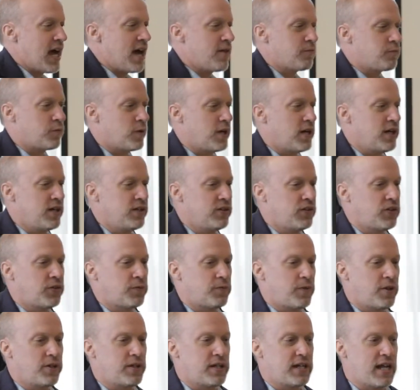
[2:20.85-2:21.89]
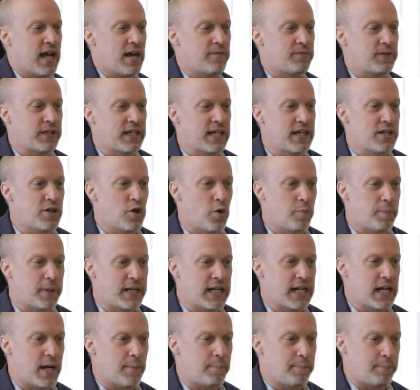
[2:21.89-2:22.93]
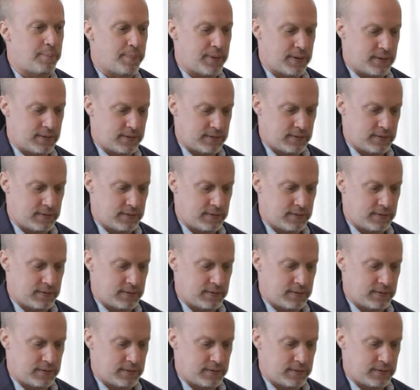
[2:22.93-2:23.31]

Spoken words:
half once, fold it in half again, open it up.